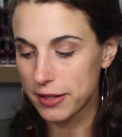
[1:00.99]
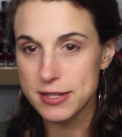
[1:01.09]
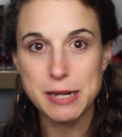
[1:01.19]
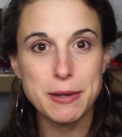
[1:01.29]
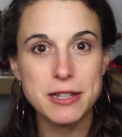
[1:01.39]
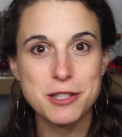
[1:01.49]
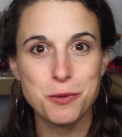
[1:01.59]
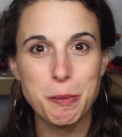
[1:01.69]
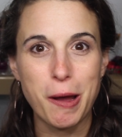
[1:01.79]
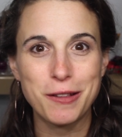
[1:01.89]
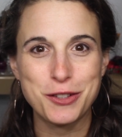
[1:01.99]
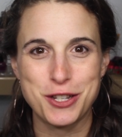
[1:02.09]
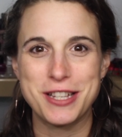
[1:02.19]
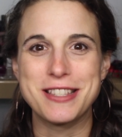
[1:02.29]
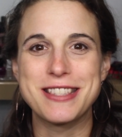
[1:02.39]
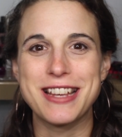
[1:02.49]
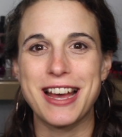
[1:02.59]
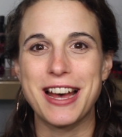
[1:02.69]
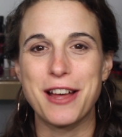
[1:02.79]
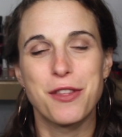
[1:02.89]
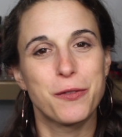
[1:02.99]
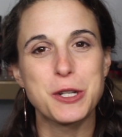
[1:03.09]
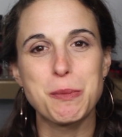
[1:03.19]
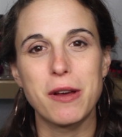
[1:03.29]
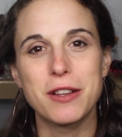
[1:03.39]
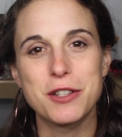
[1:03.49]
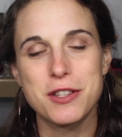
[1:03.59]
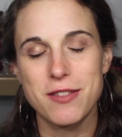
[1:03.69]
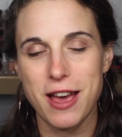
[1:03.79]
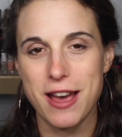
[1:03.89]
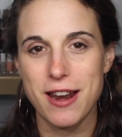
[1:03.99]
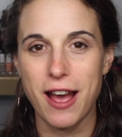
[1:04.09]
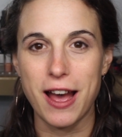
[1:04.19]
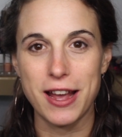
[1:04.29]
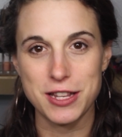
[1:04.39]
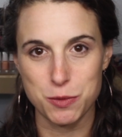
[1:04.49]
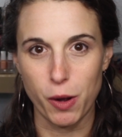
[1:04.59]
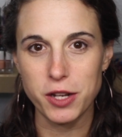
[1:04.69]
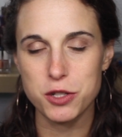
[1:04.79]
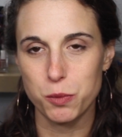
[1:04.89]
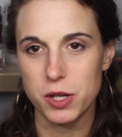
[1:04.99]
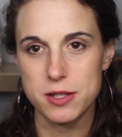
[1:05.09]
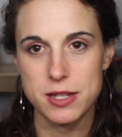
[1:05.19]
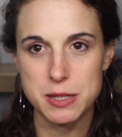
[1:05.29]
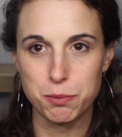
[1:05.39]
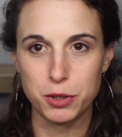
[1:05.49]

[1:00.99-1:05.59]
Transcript: let's talk about these 3 polishes. The first polish that I swatched was this